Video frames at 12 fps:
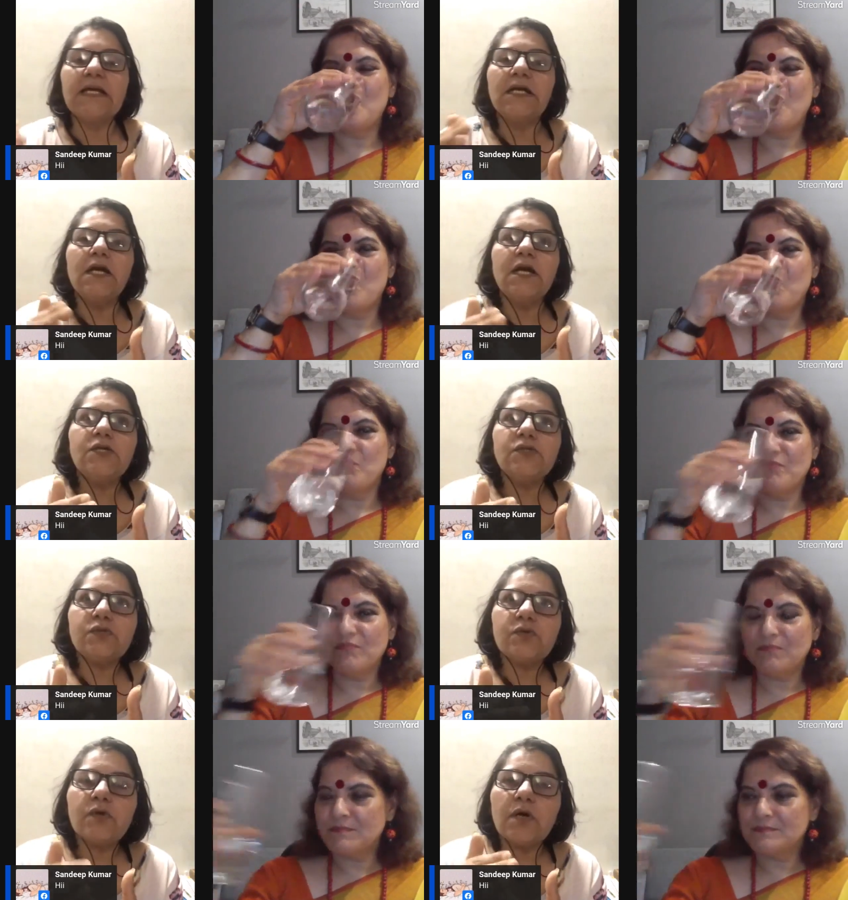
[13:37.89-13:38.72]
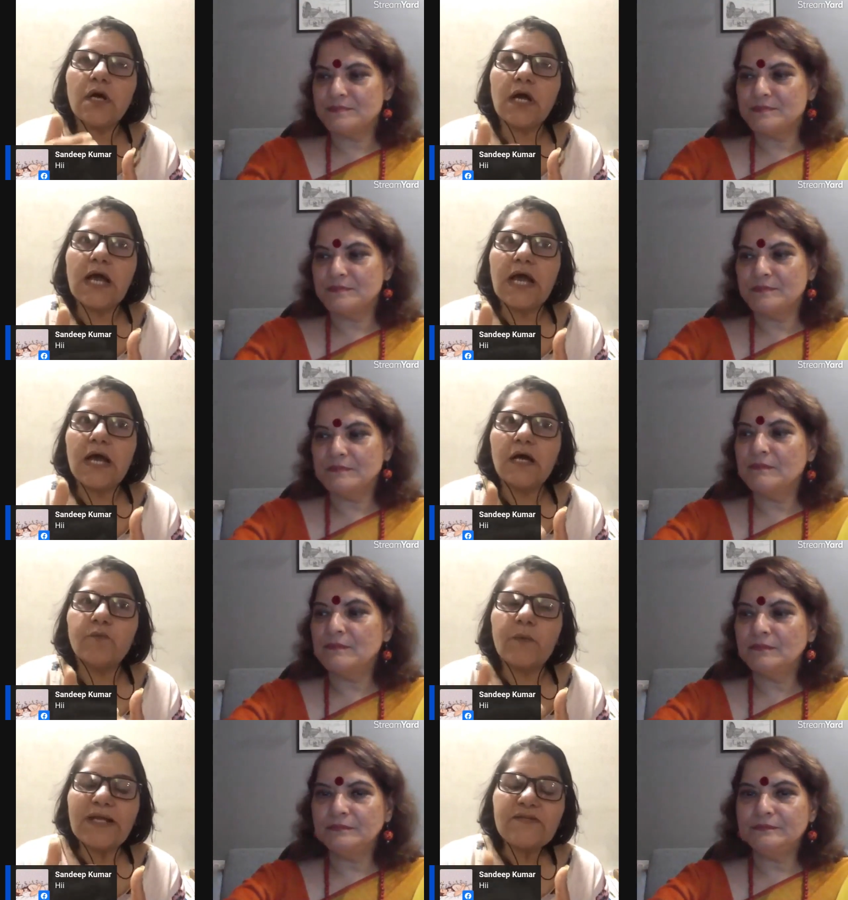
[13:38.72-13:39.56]
Speaker 1: so uh, once
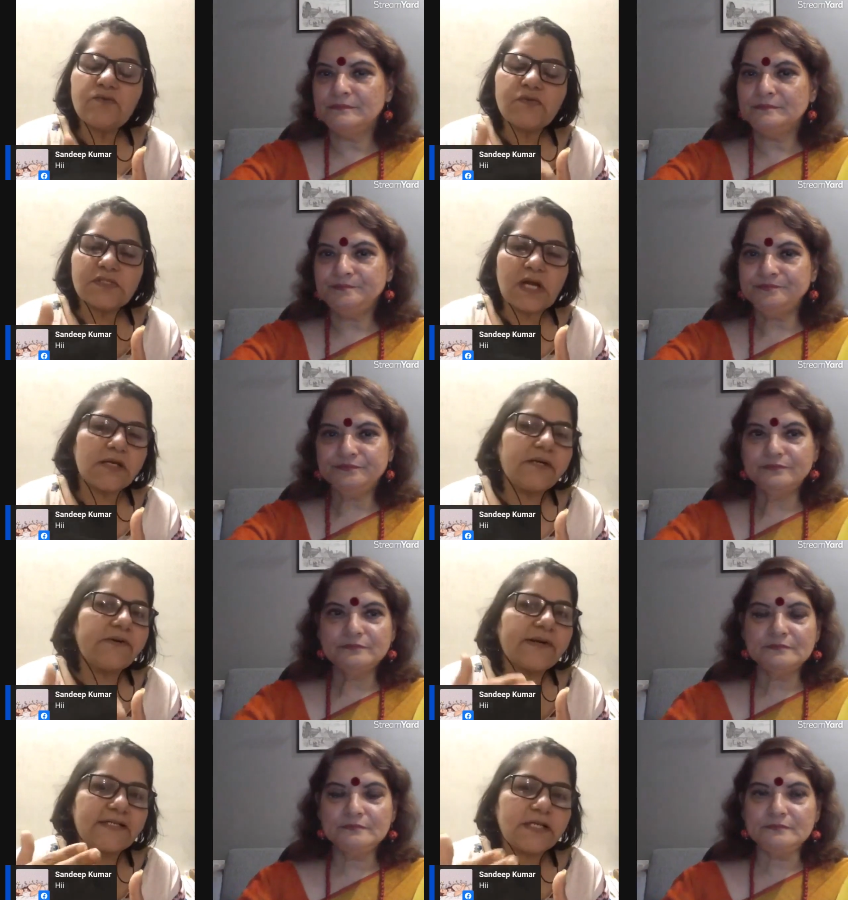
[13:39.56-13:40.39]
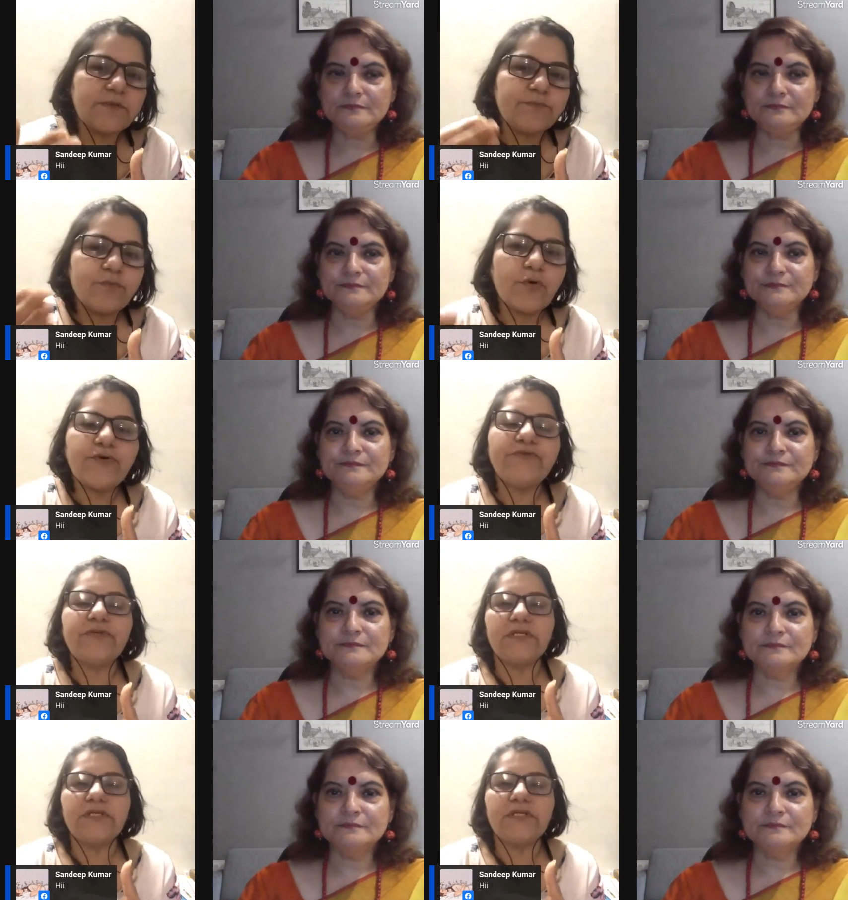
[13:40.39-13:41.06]
you started writing poetry,